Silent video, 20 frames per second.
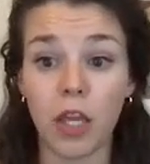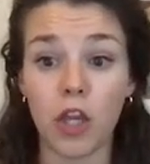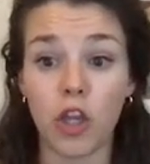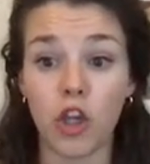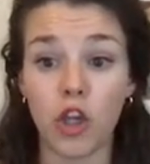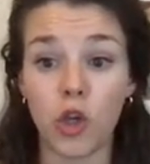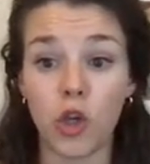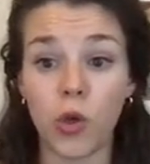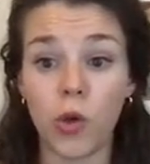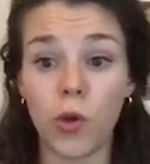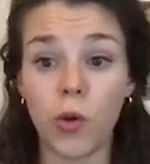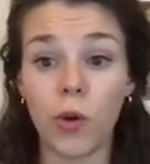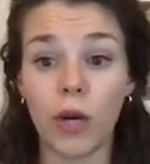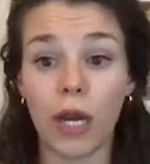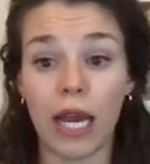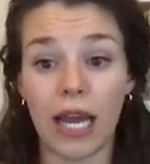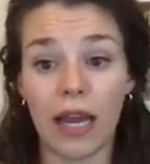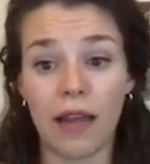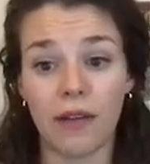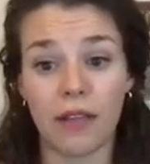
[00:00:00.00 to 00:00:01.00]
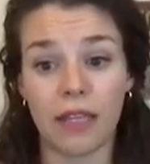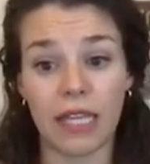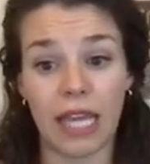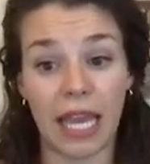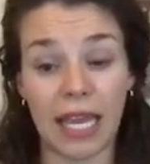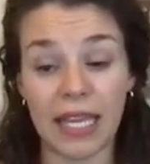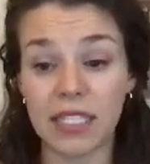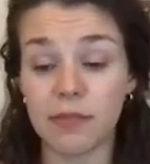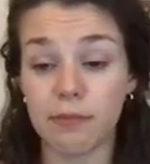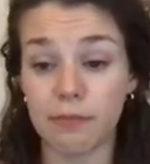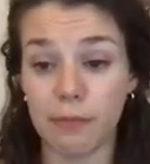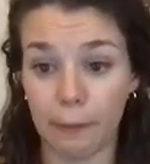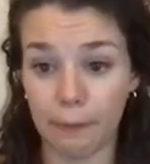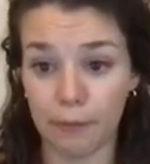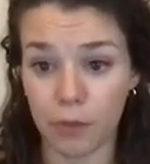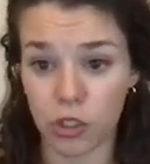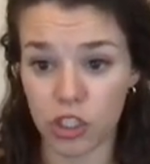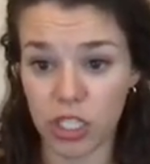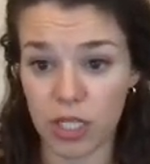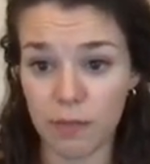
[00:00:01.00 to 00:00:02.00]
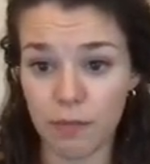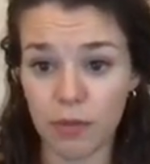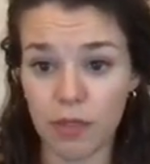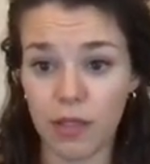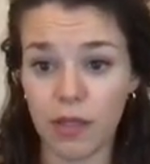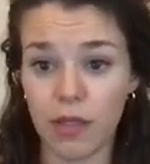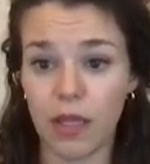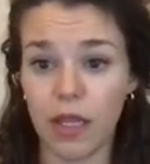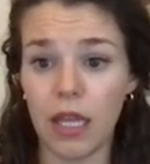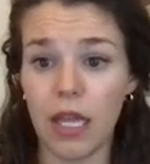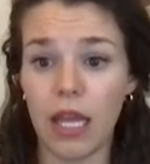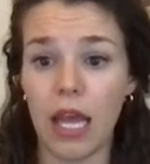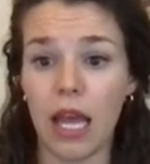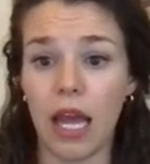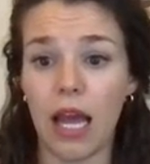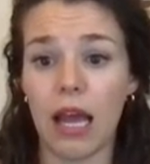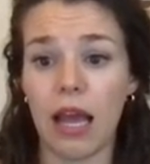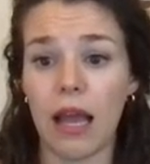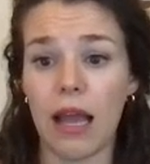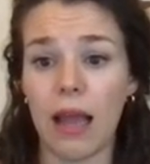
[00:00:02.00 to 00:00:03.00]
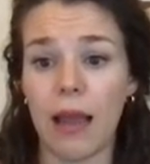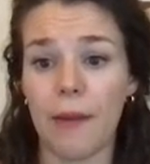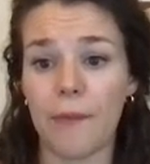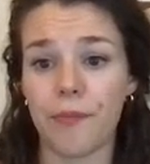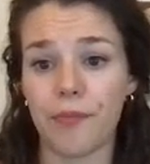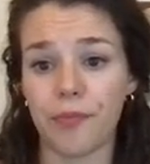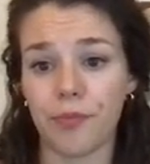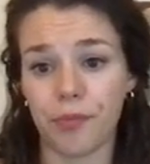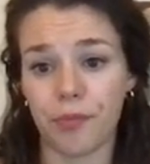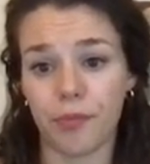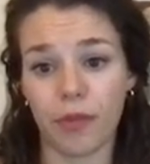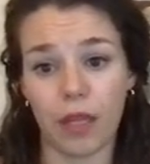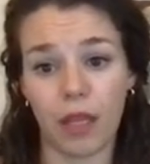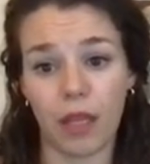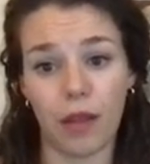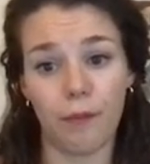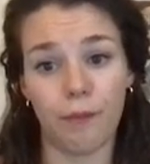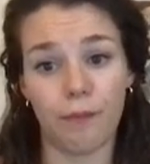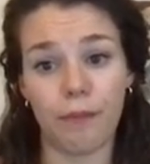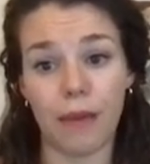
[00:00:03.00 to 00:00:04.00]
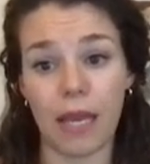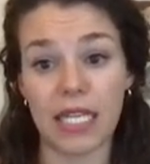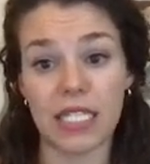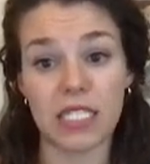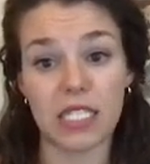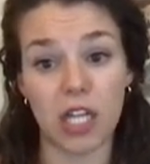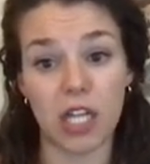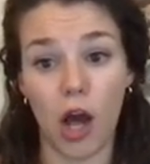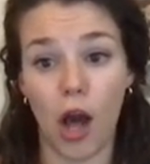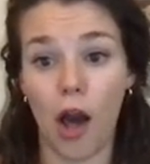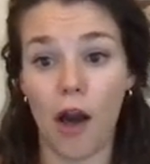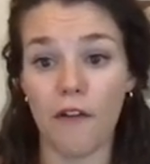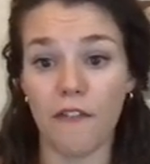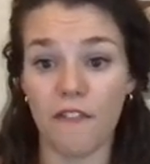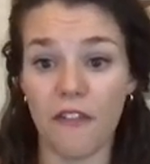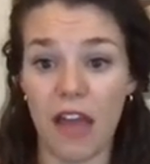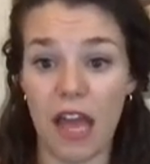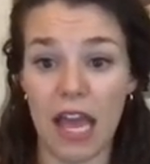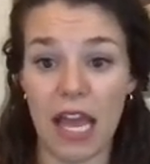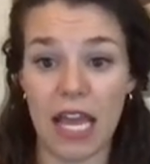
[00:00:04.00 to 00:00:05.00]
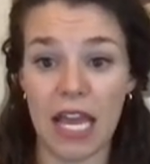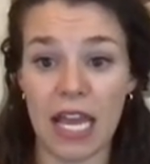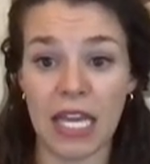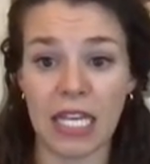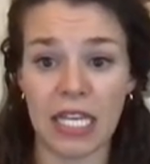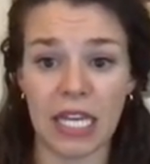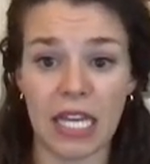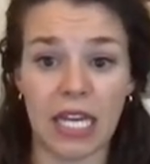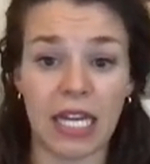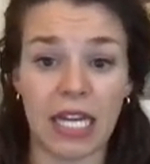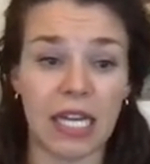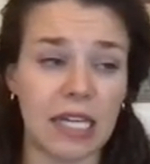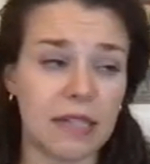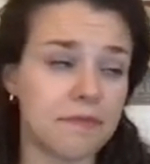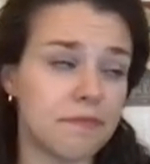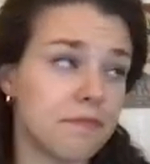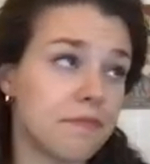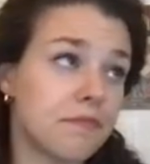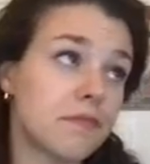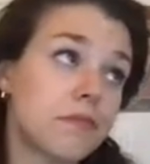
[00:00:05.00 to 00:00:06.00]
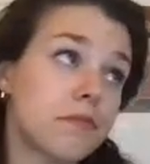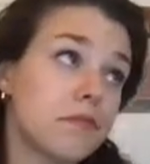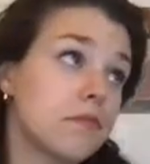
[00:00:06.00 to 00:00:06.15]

You gained membership um, based off a, um,